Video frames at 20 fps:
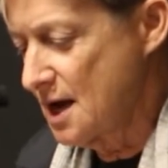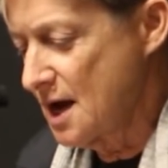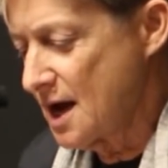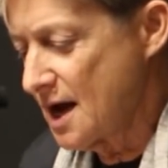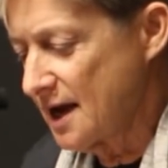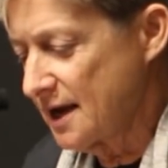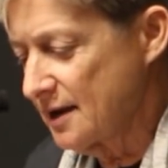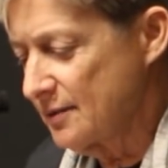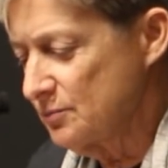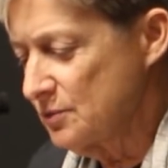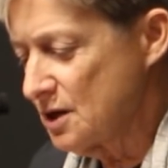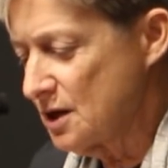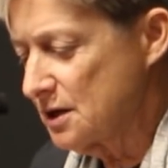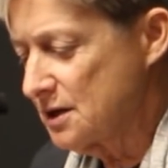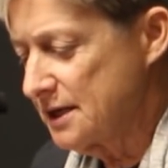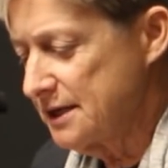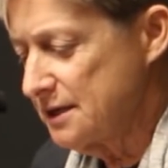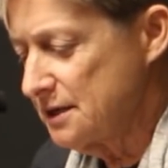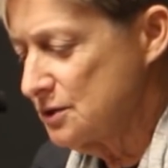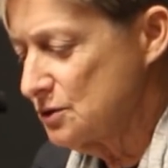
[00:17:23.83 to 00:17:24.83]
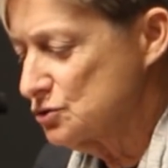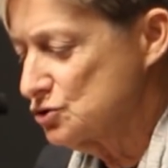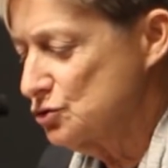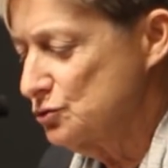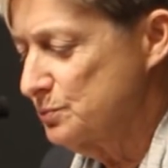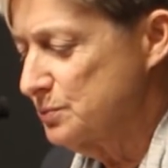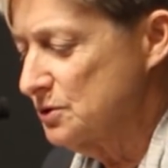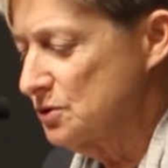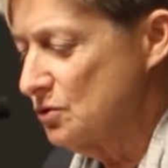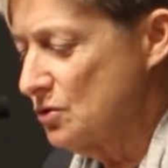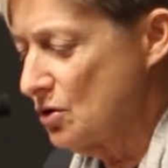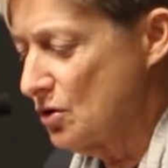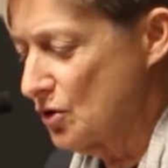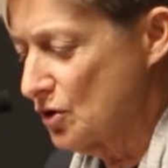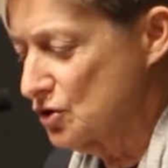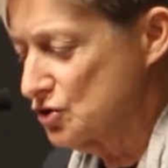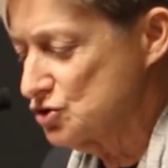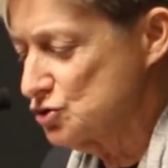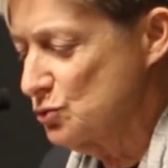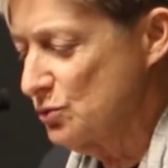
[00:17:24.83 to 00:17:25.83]
I am lucky to
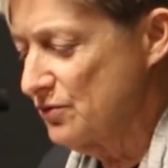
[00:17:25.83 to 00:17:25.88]
belong to